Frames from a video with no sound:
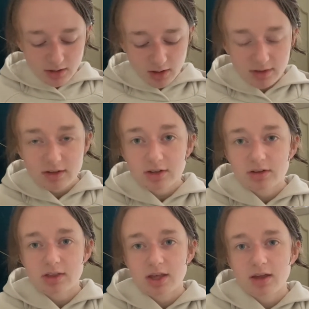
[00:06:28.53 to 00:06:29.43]
that's
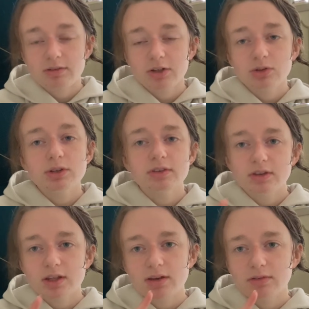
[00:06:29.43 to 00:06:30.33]
another thing if I do the
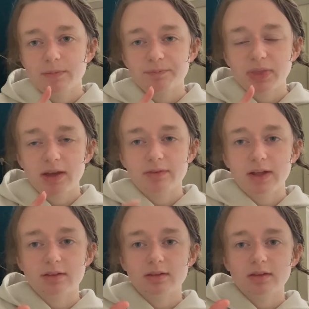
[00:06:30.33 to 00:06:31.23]
sleeve if I